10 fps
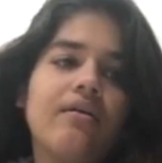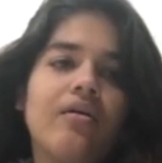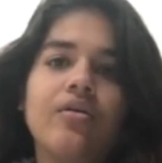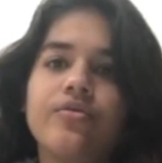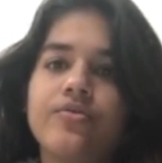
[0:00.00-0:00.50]

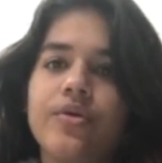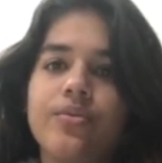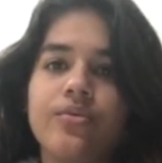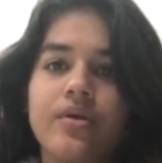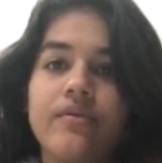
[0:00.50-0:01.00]
All of them
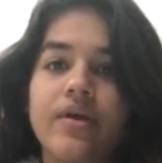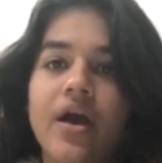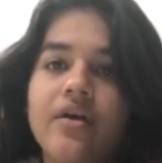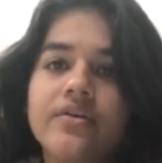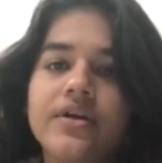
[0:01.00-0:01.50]
3
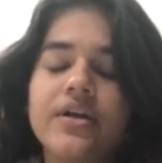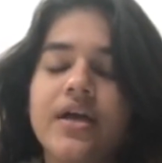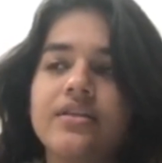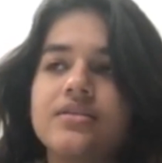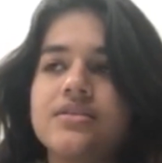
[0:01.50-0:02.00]
recovered,
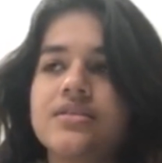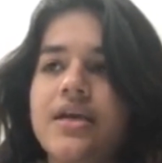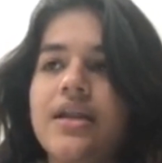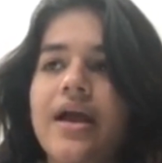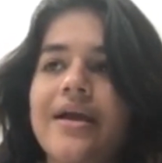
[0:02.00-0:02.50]
and the
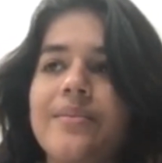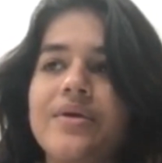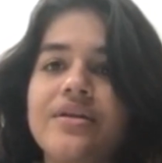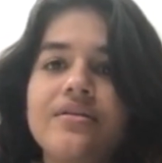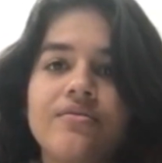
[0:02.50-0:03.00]
state I am
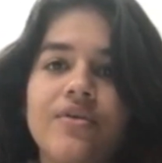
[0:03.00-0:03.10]
in,